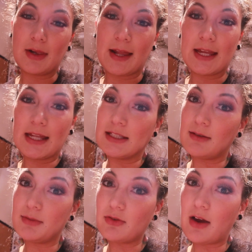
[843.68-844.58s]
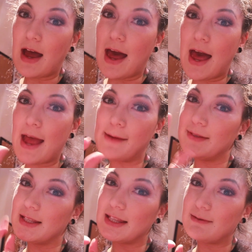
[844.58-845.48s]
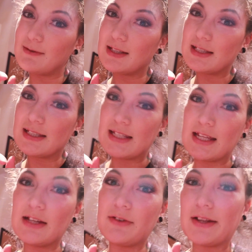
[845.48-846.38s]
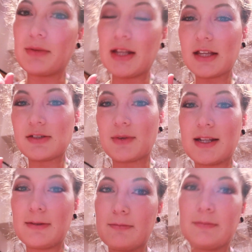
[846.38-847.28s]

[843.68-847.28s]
like and subscribe. See you at my next one.